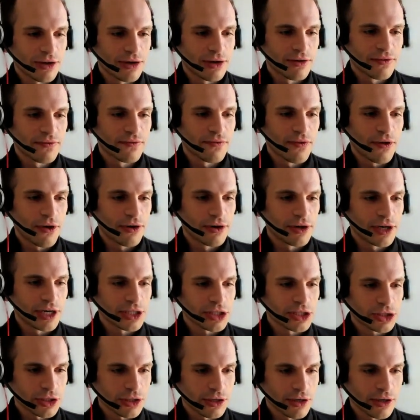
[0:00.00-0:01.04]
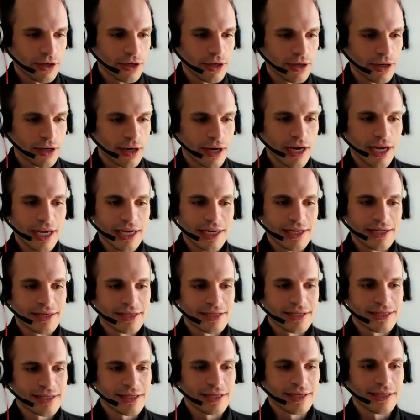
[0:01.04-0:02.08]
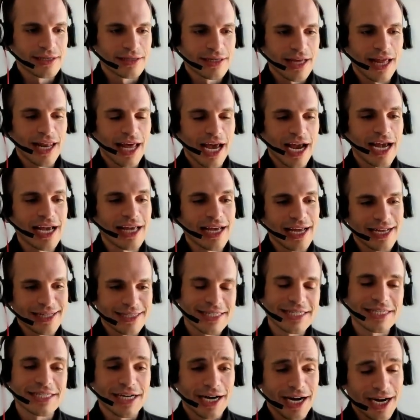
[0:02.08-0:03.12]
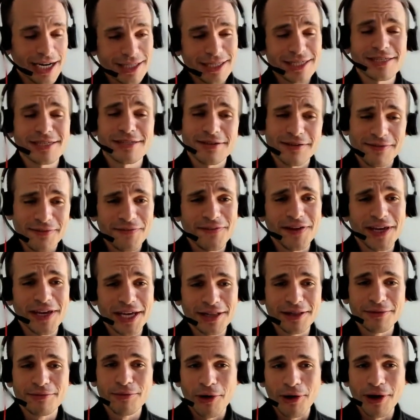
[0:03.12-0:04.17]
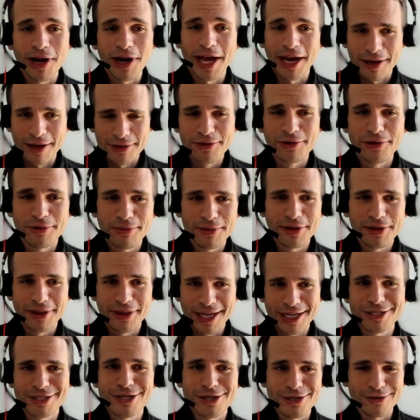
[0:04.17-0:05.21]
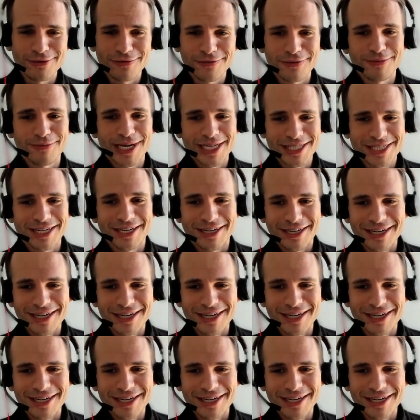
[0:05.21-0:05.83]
furniture is that like it starts to feel more like a normal thing to do for my tongue.